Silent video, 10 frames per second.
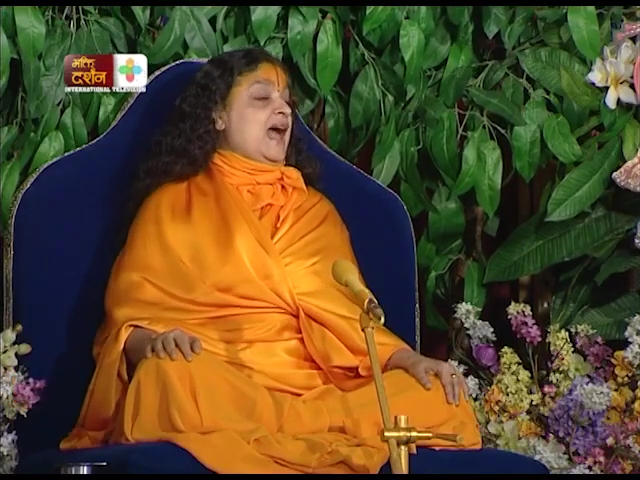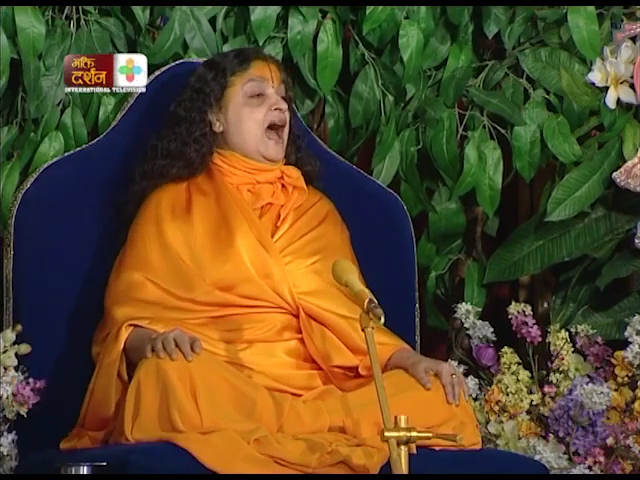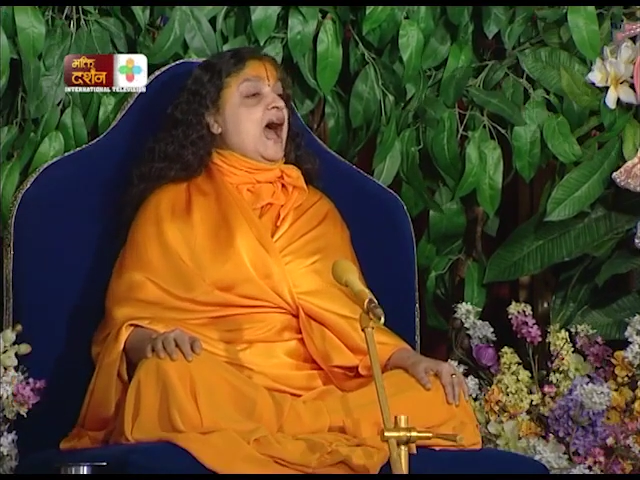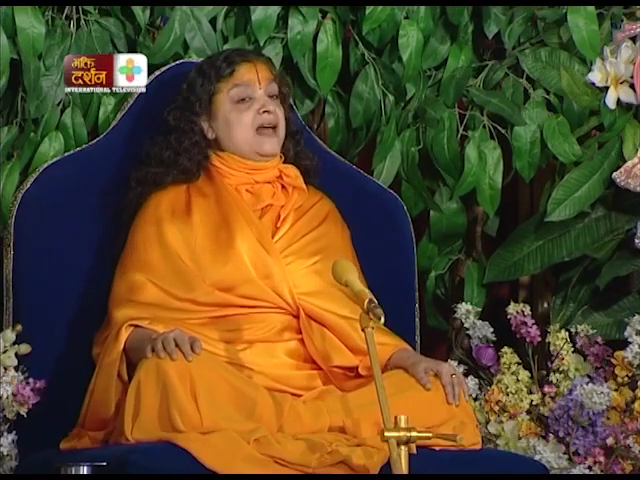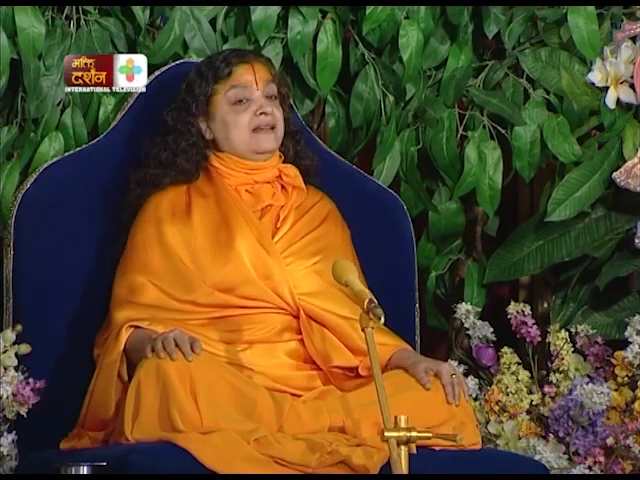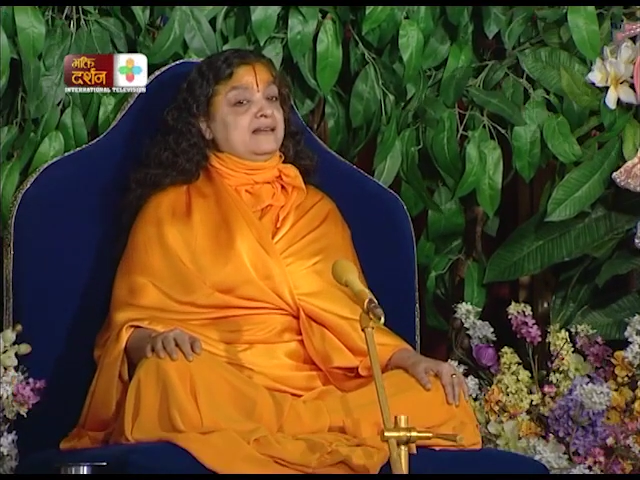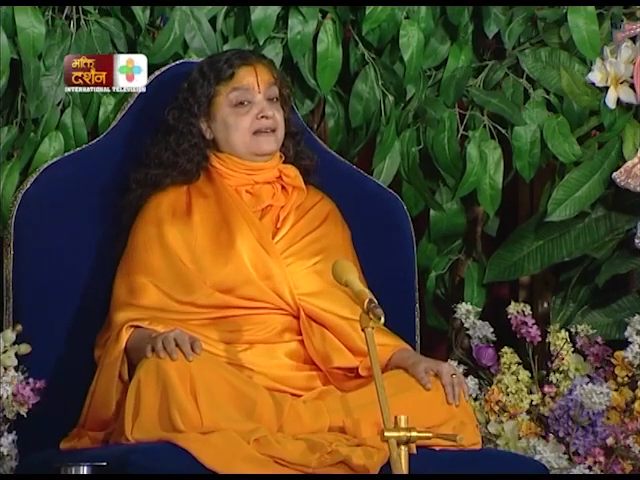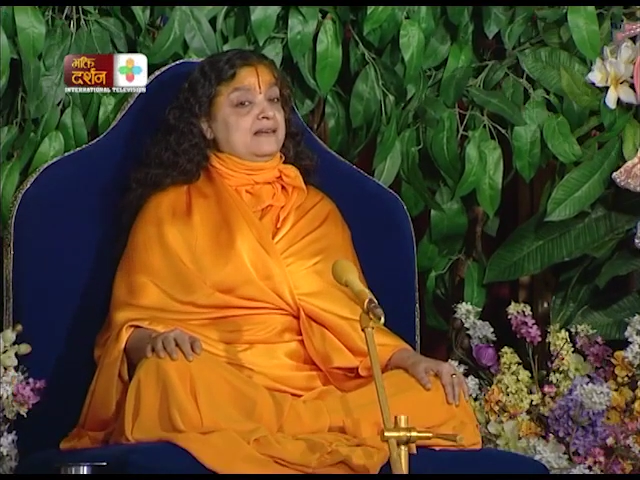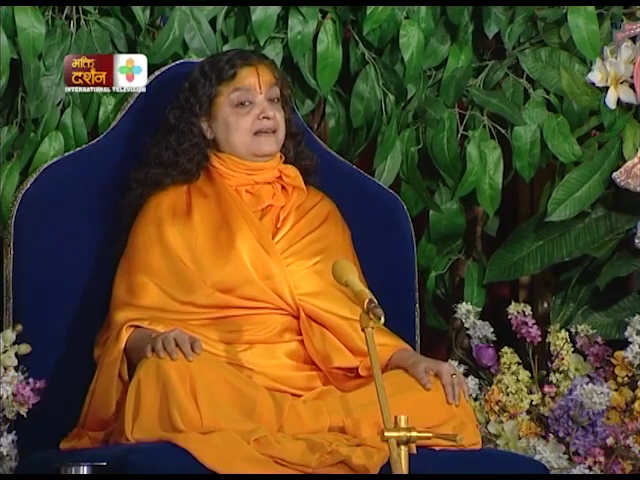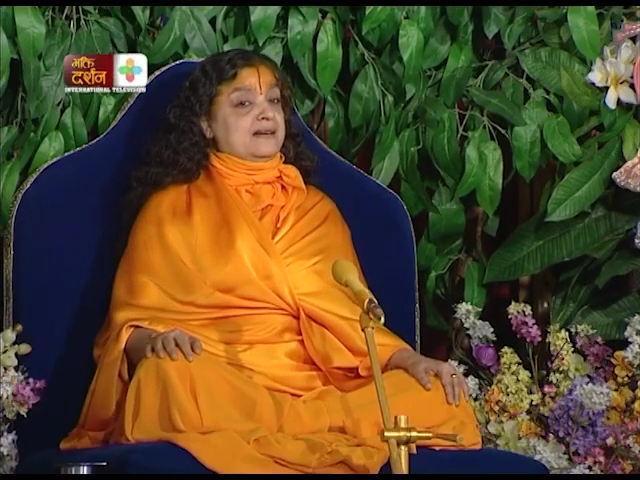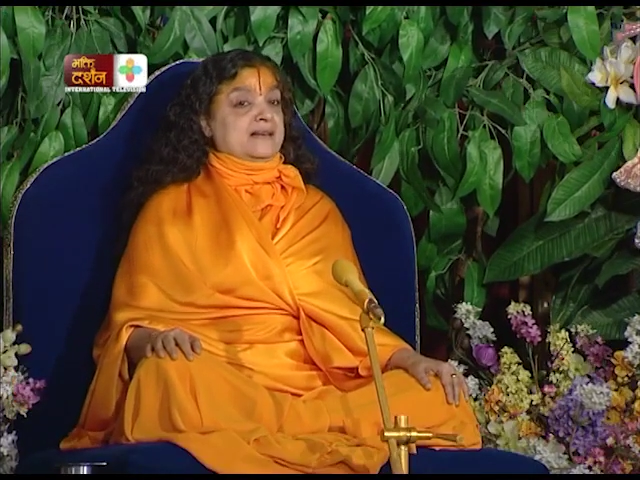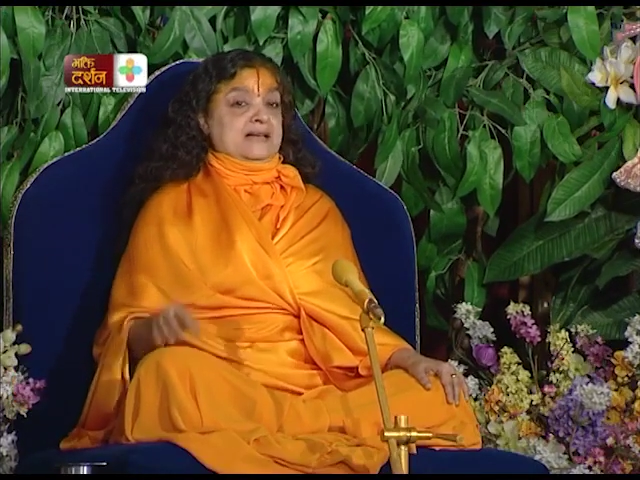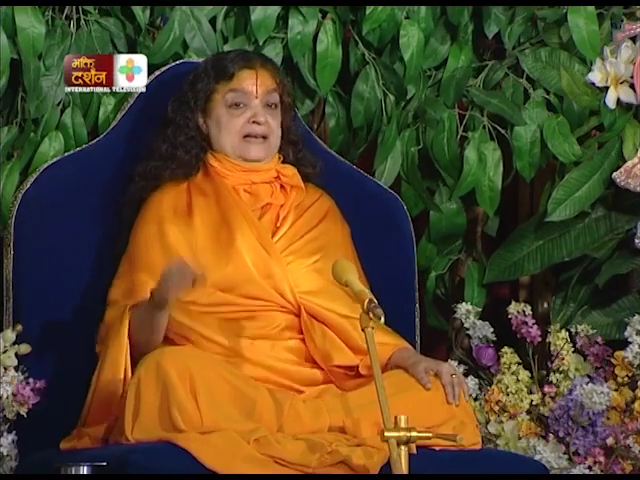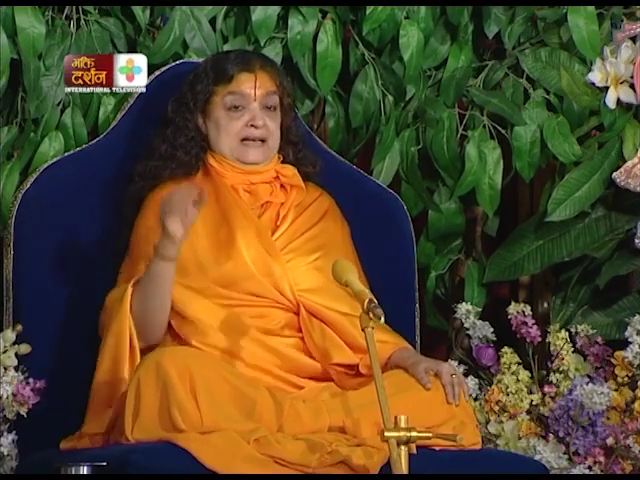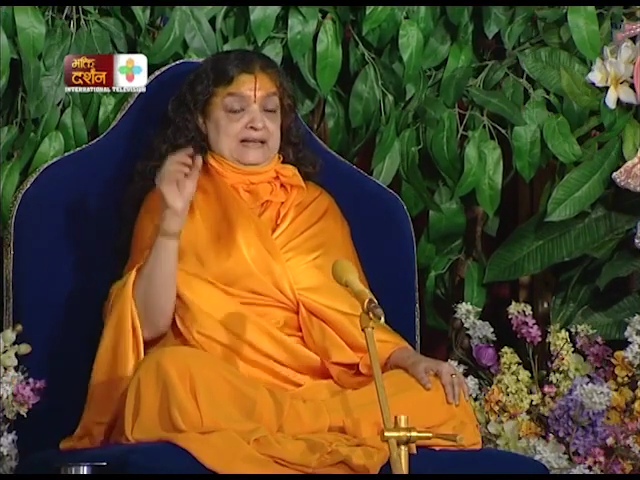And
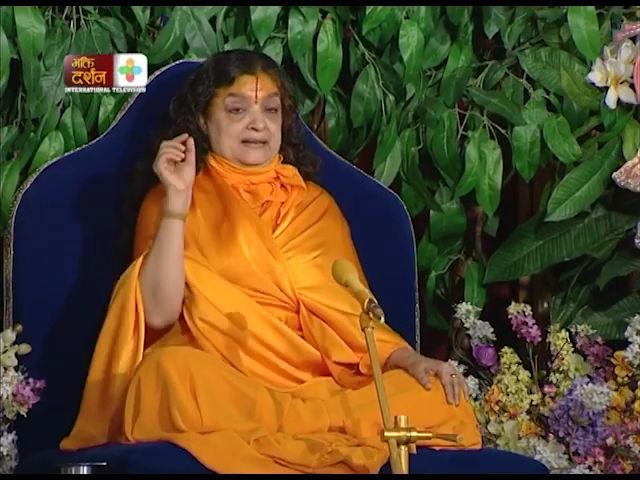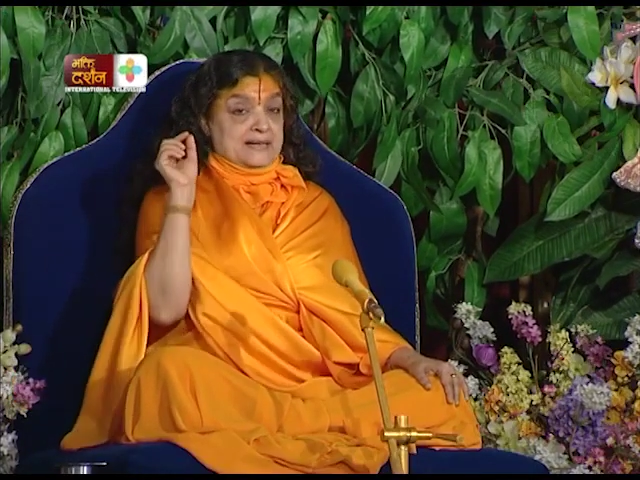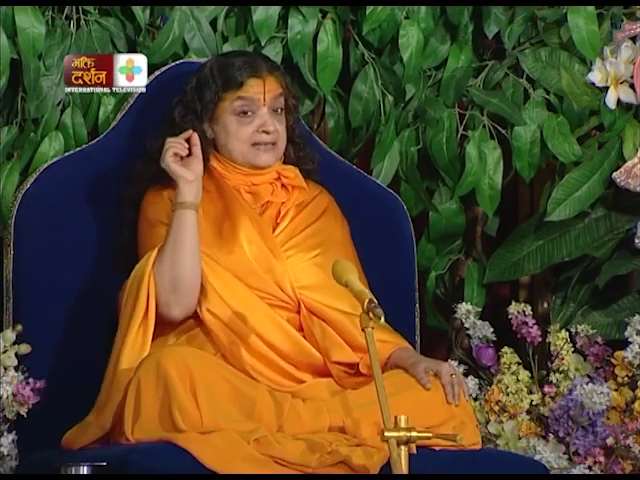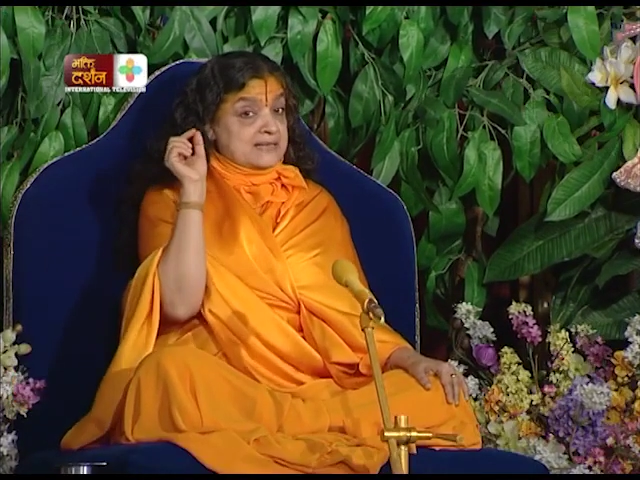the